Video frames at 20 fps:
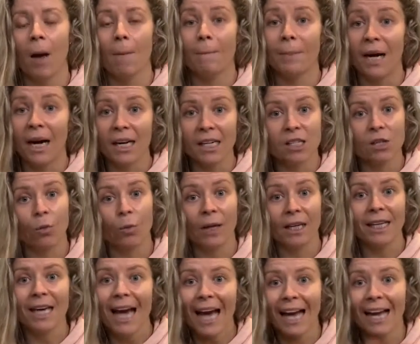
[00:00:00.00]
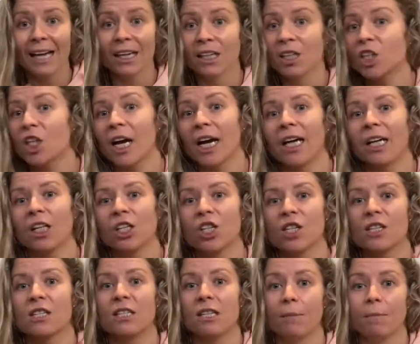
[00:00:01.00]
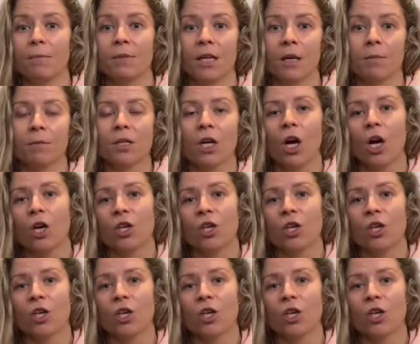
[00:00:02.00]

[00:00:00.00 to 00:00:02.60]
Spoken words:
but we can change symptoms.